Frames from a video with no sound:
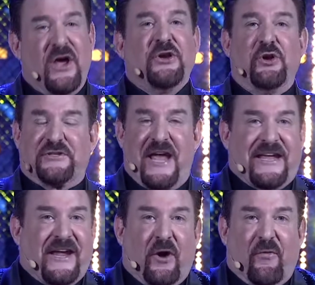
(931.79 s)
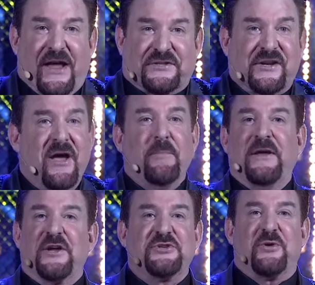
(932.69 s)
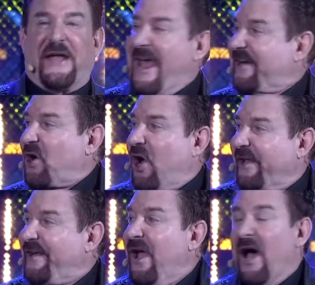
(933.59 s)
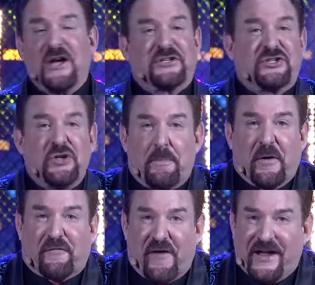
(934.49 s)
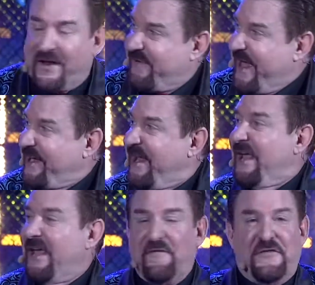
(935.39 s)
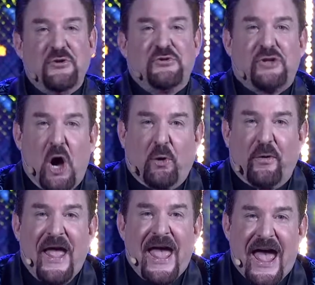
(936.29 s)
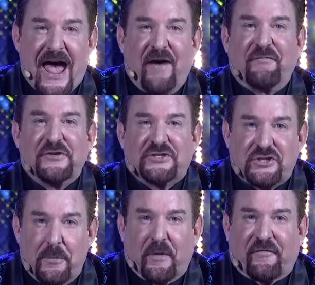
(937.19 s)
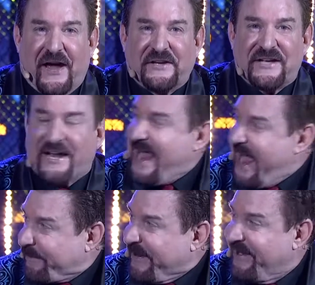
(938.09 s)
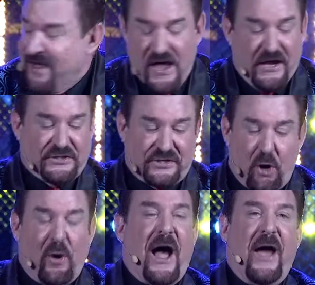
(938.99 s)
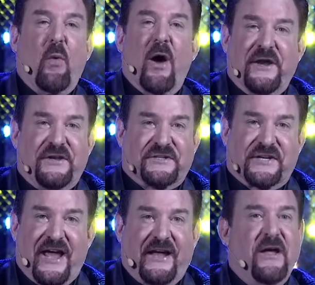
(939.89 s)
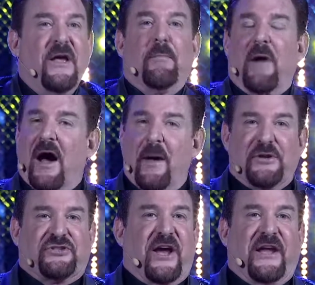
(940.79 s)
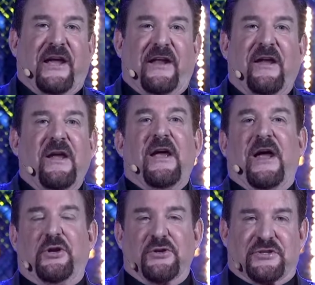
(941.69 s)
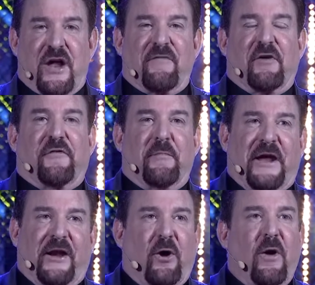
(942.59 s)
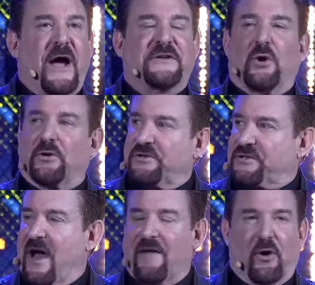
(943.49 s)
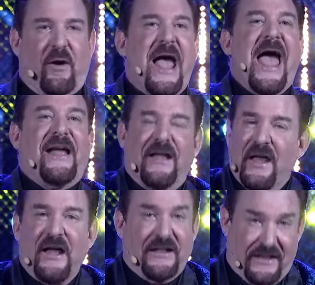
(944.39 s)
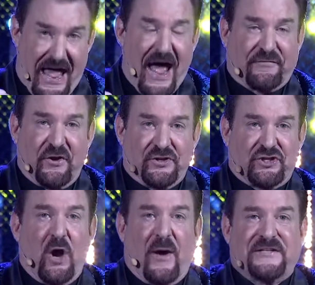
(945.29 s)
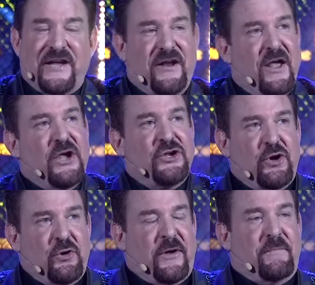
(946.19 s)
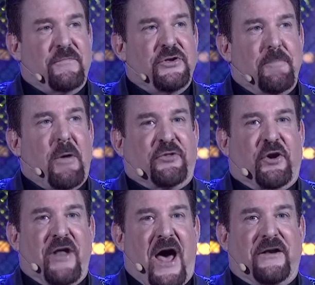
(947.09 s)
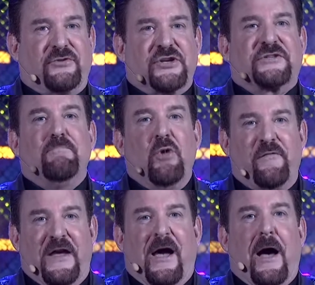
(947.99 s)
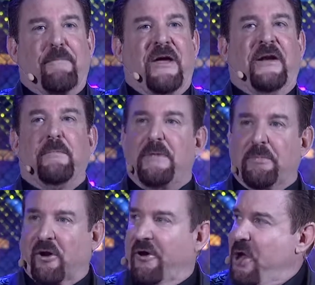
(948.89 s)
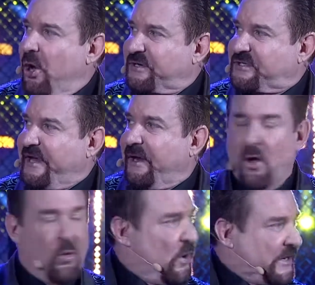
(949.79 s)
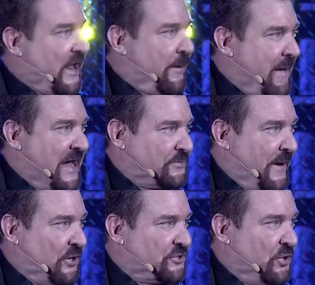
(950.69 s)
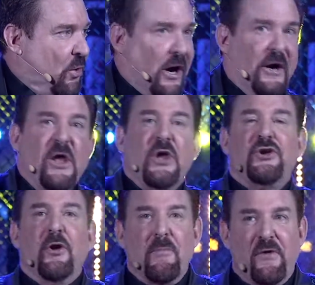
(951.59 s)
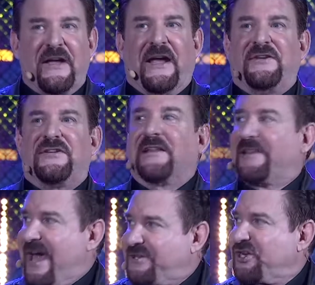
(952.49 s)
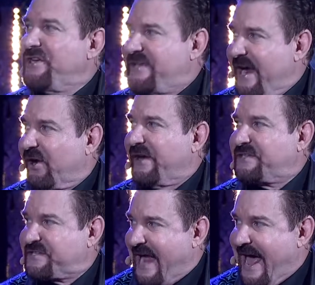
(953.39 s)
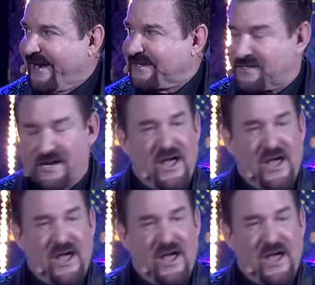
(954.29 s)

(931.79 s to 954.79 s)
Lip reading: You're taking a risk because you can't call it a super fight event if you don't have the super fights that happen. So I wanted to say, Mohamed Shahid and Gustavo Firmino, I told Gustavo after the show, I said, you both are not just moving up and people are noticing what kind of matchmakers you are. You're moving into legendary status.